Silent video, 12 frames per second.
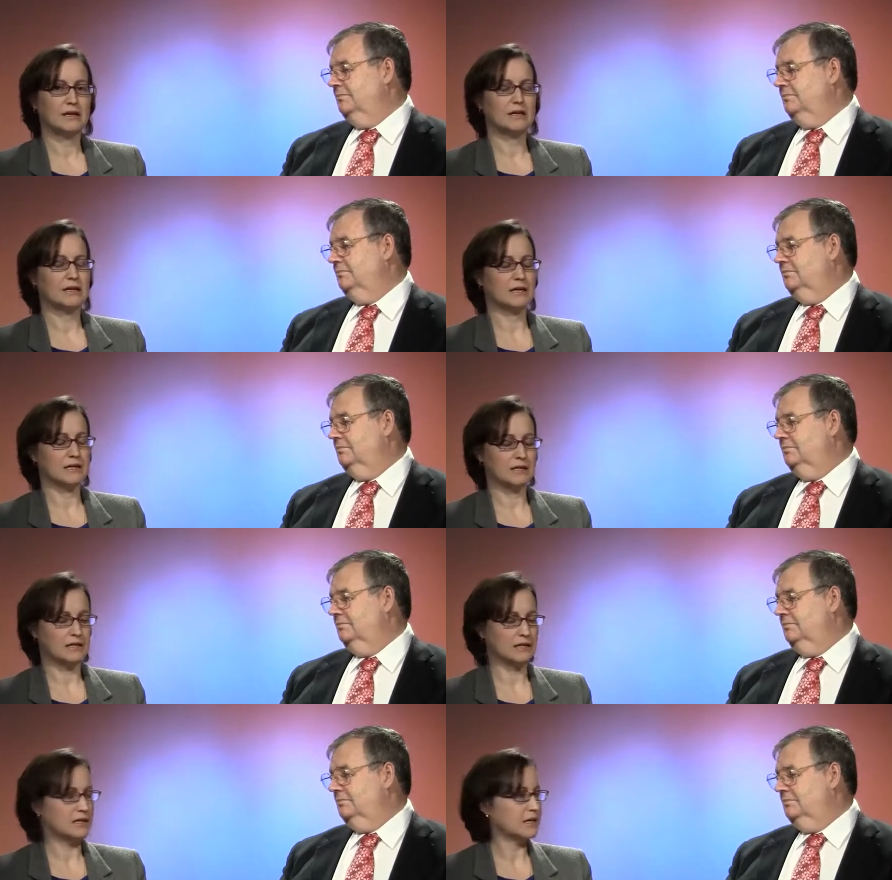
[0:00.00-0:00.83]

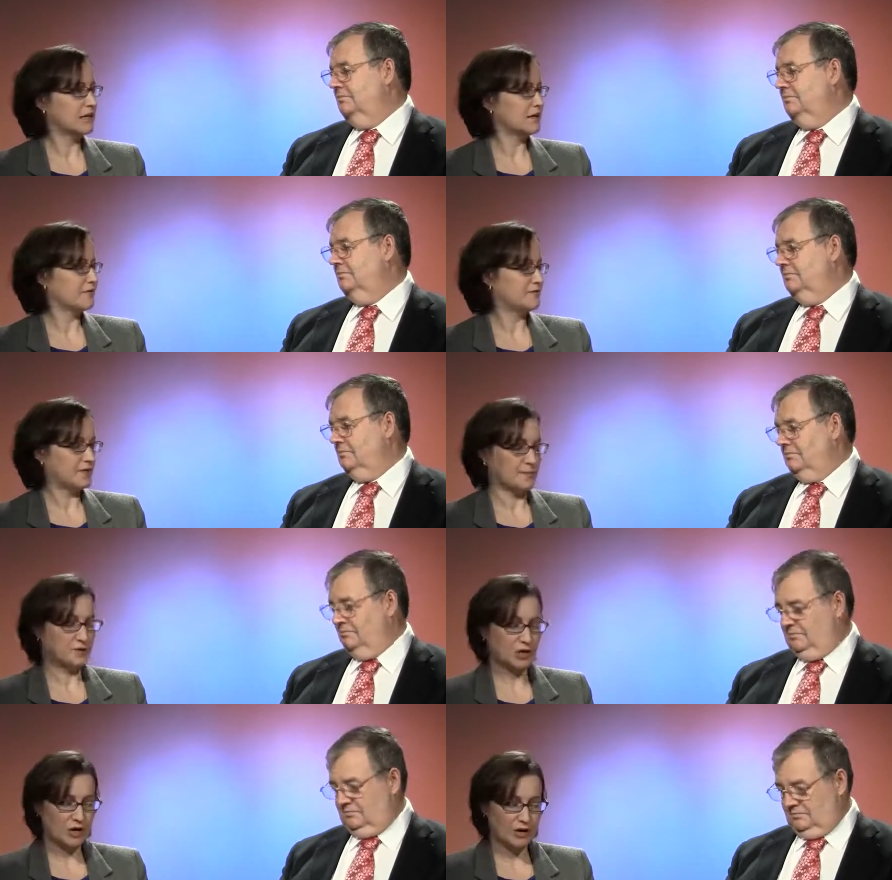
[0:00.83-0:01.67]
Speaker 1: Uh, some
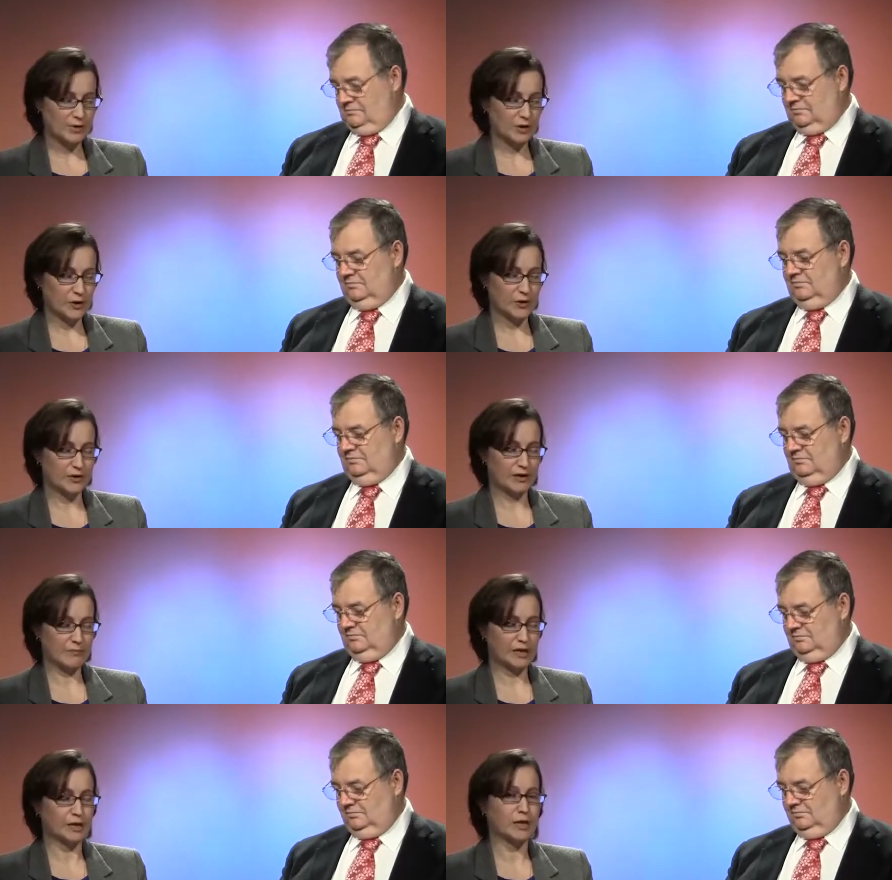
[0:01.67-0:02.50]
time ago, they've
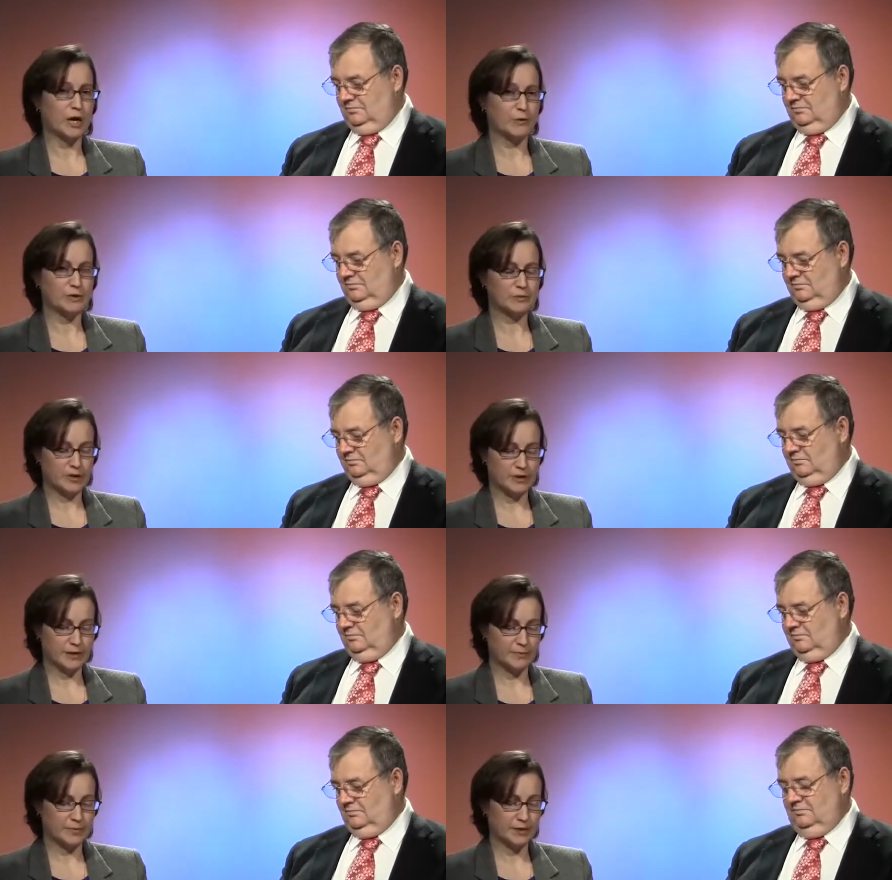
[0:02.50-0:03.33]
been known to
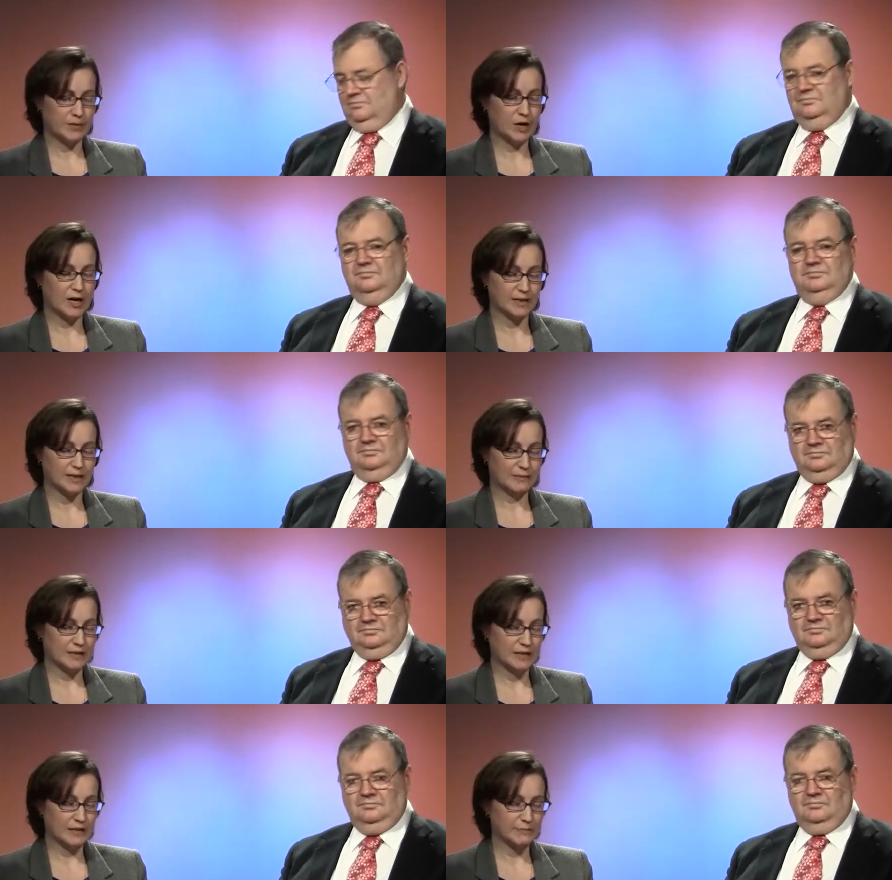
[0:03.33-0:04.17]
behind, be behind some of
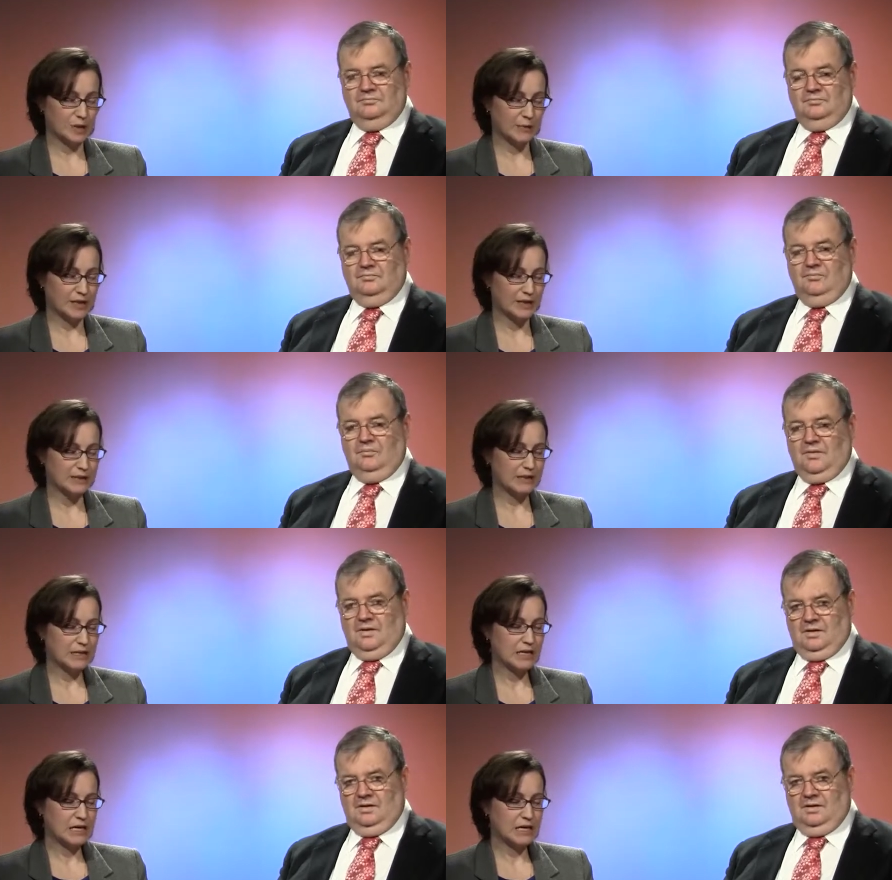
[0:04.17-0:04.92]
these bombings,